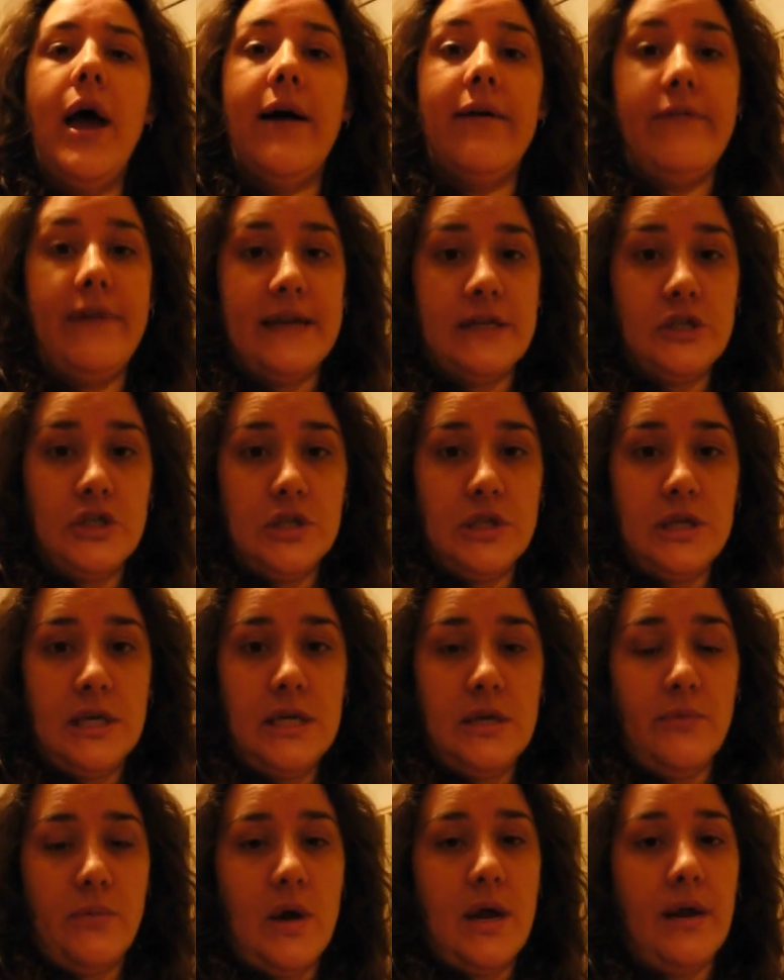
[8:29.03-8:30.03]
Eventually
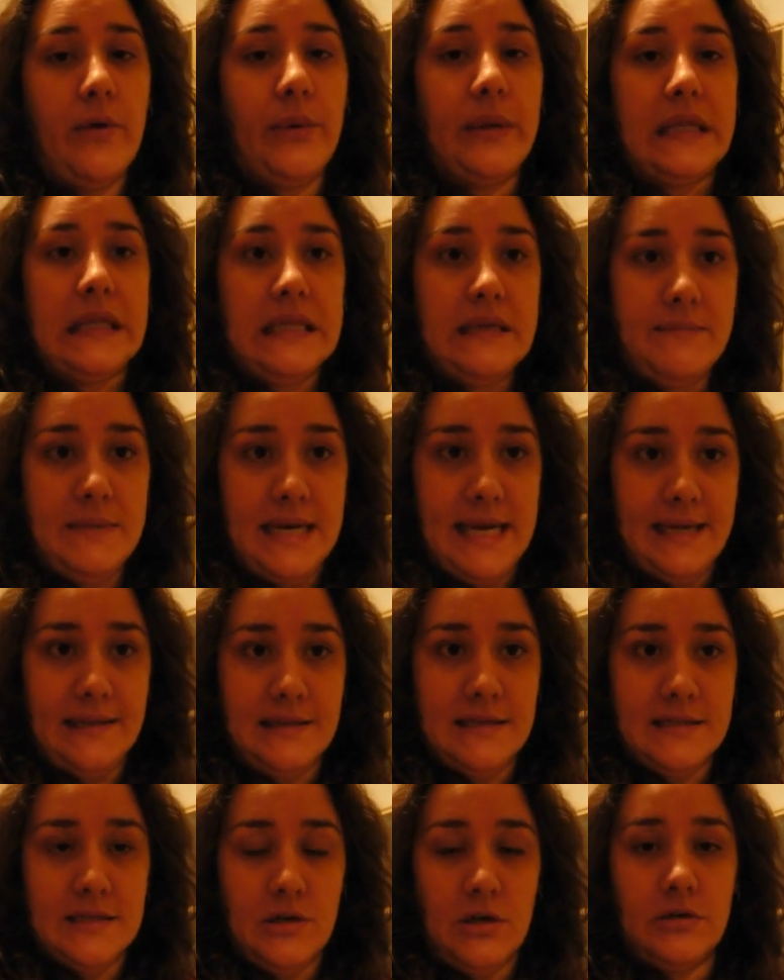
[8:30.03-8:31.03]
you want to eliminate
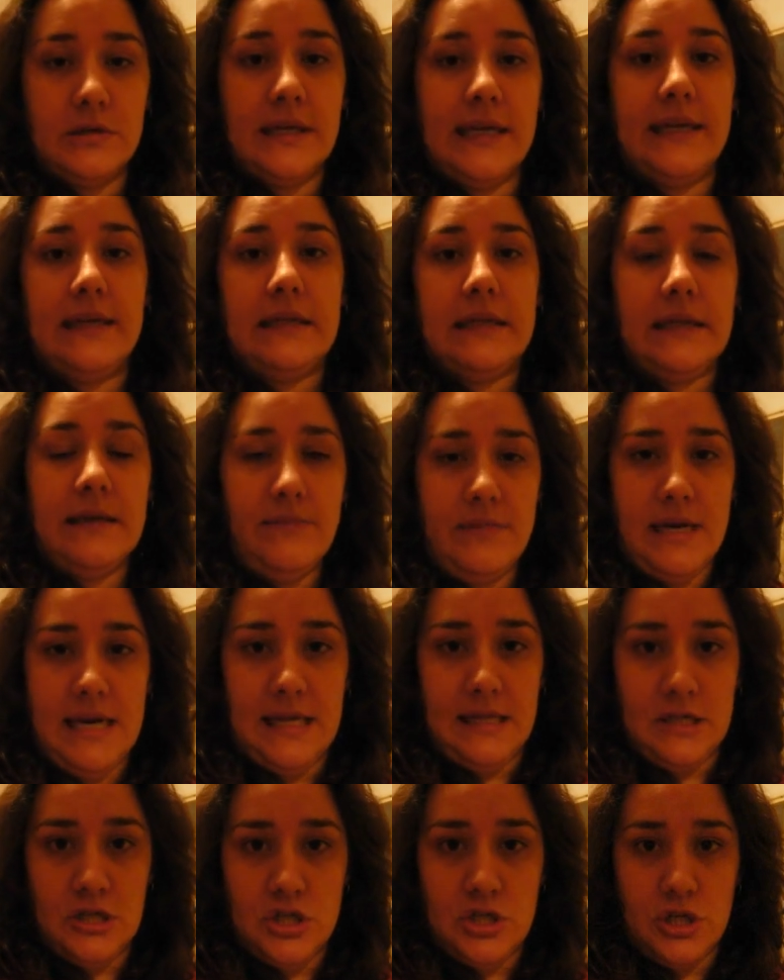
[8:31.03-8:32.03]
the salt and
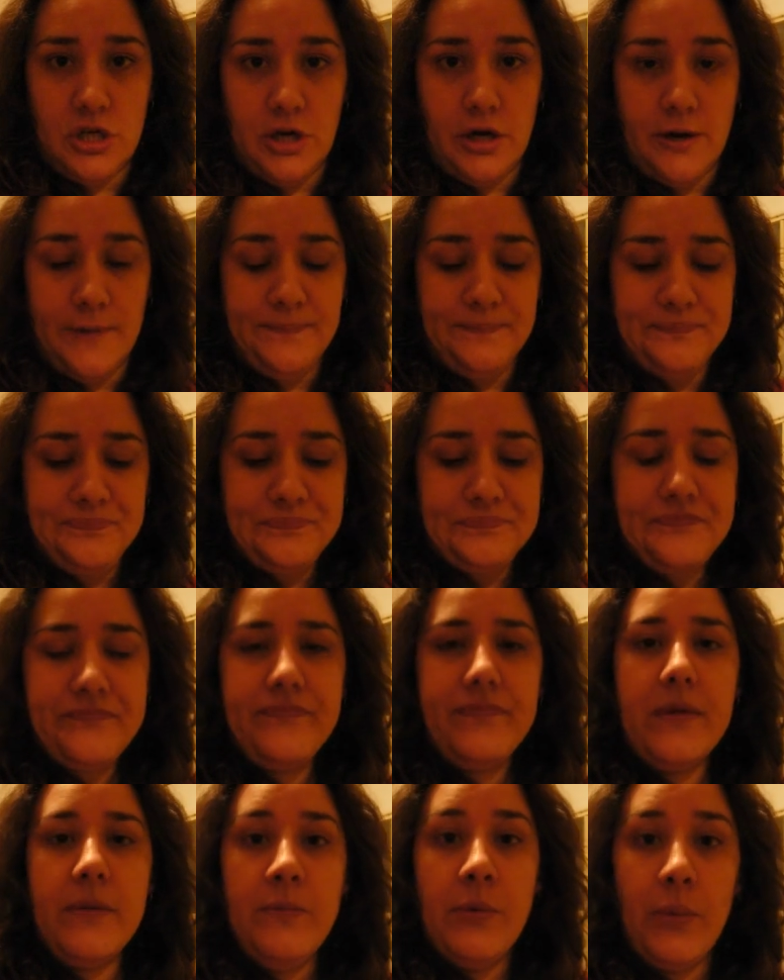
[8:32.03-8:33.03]
eliminate the sugar.
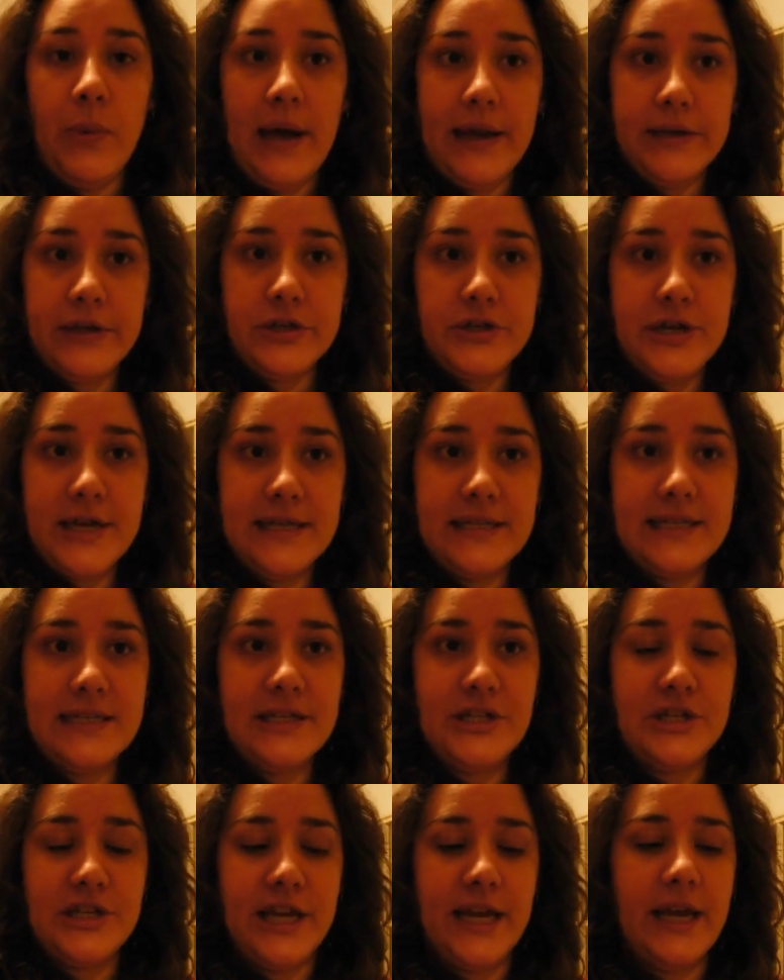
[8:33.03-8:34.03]
But while you're
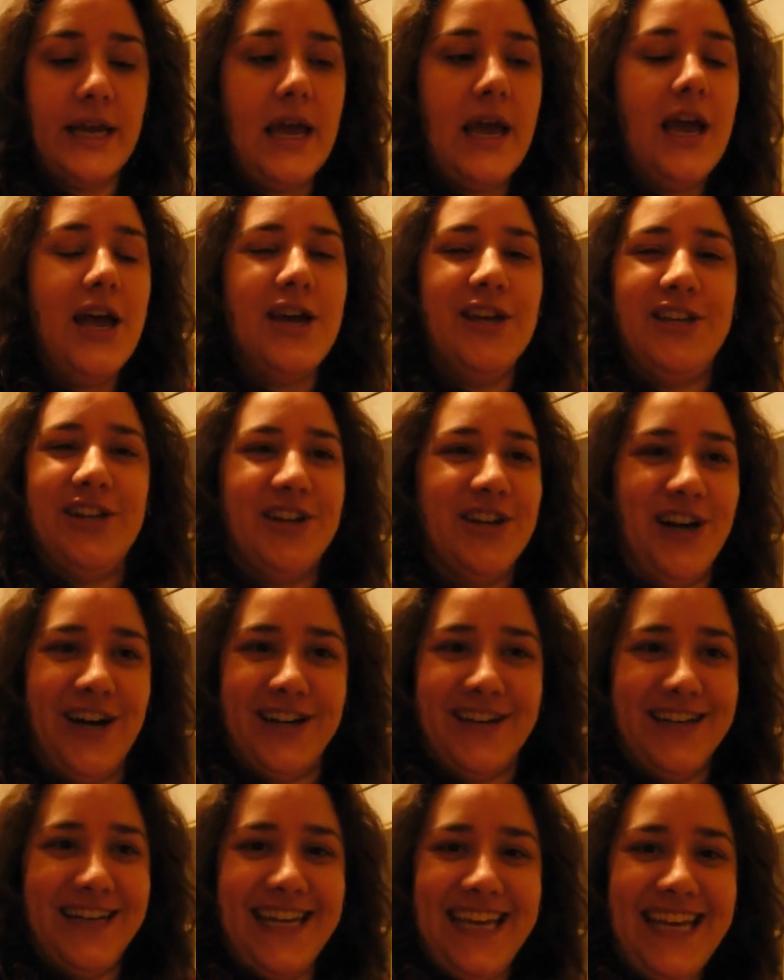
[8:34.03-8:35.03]
transitioning, you're
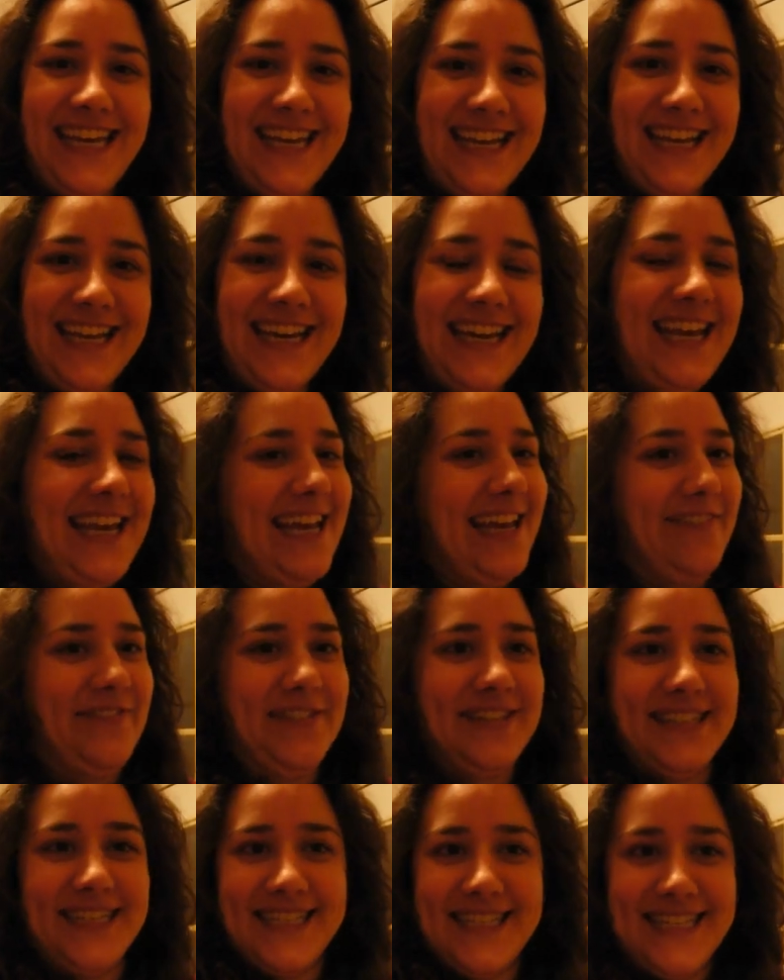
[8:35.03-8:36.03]
not going to eat it if
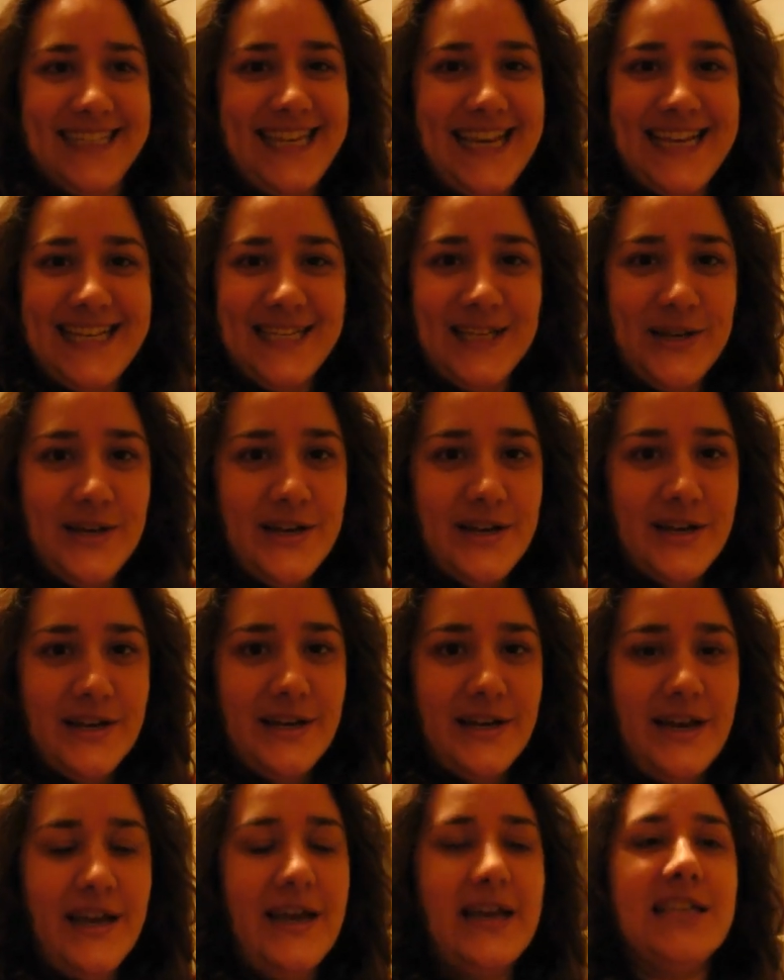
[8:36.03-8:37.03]
it doesn't taste
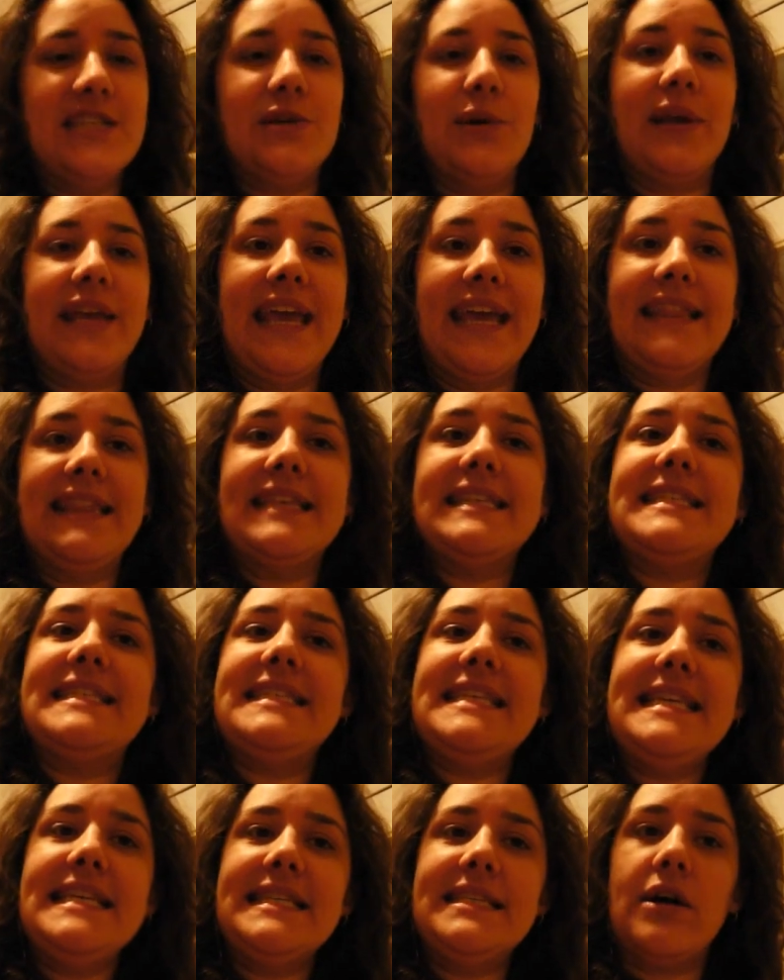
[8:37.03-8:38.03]
good. So get the
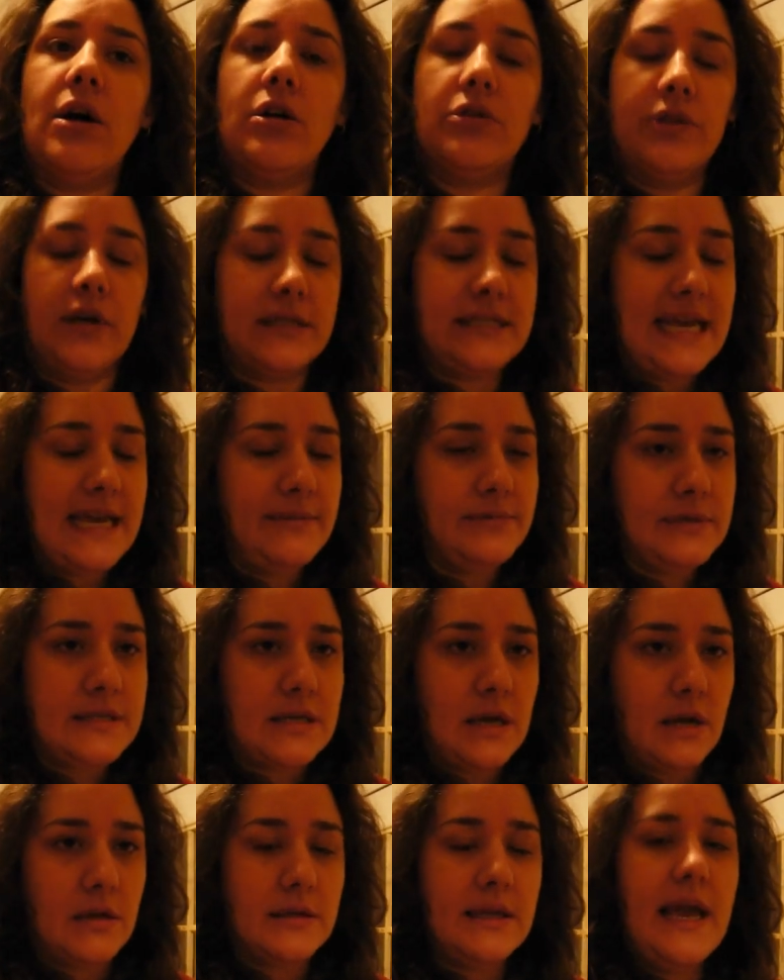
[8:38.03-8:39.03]
sea salt, not table
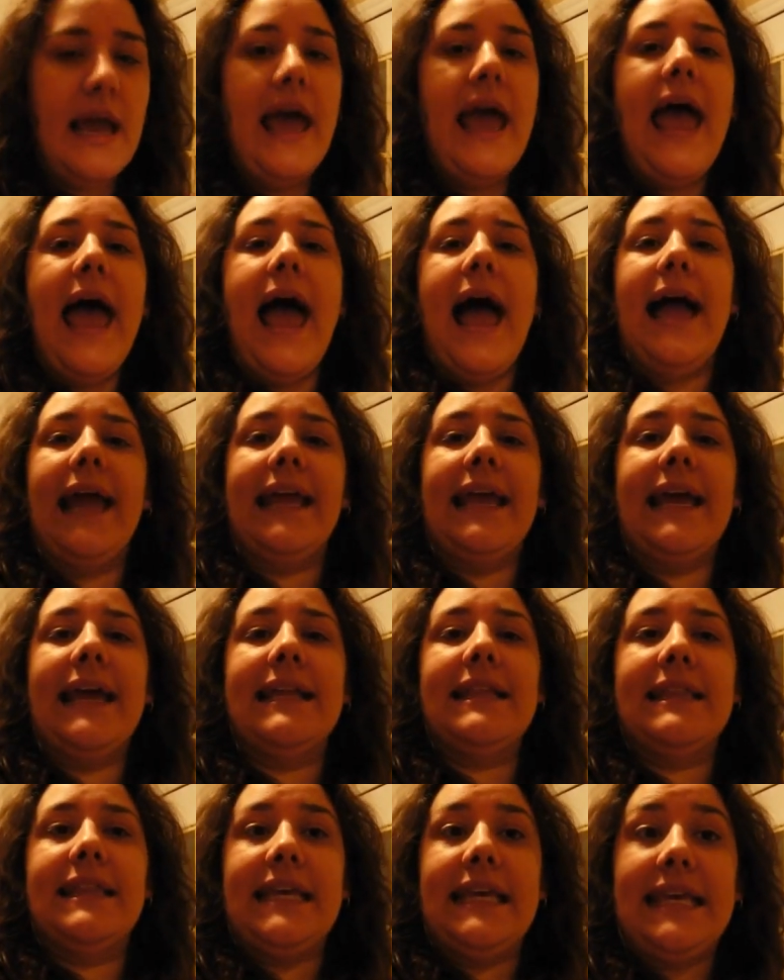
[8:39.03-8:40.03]
salt, and
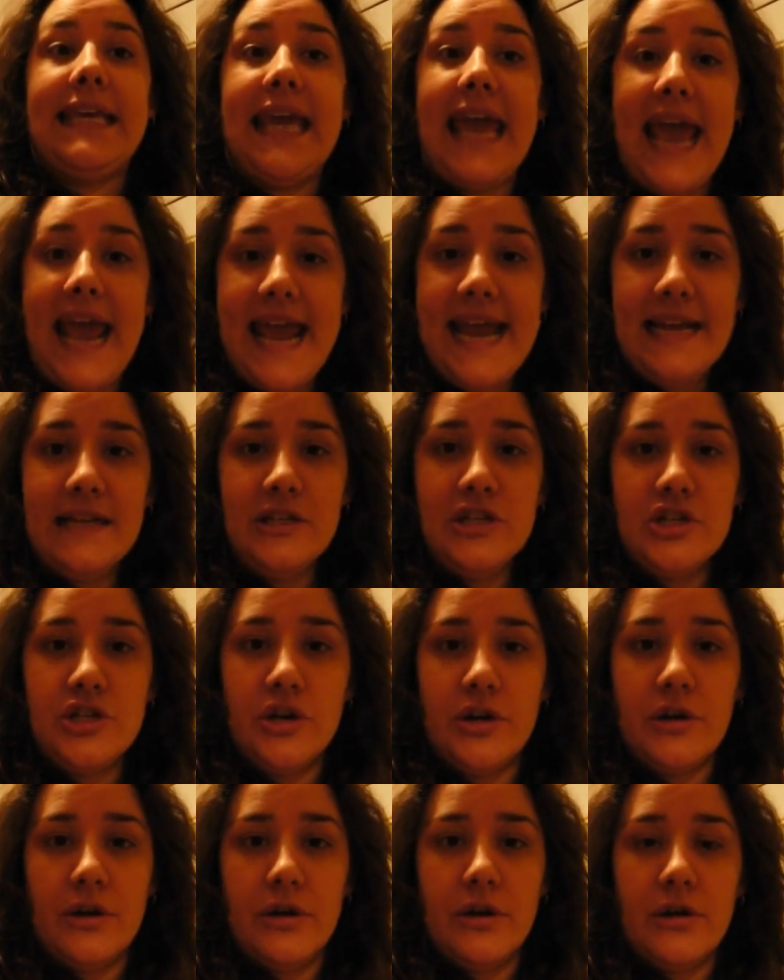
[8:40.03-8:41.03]
get the cane
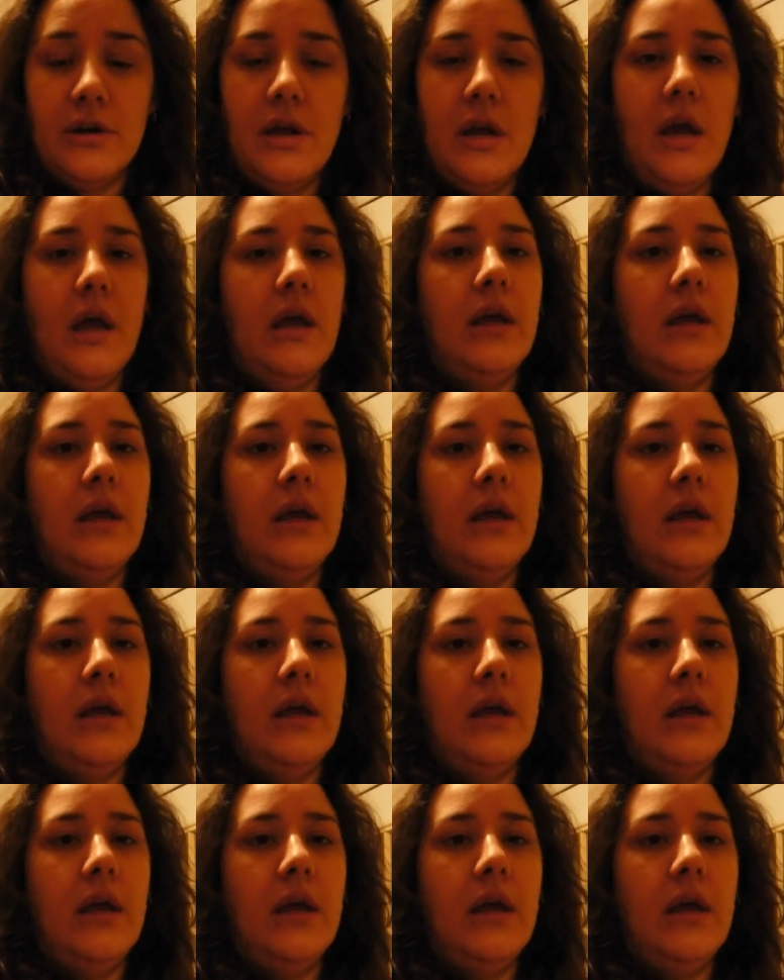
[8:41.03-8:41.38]
sugar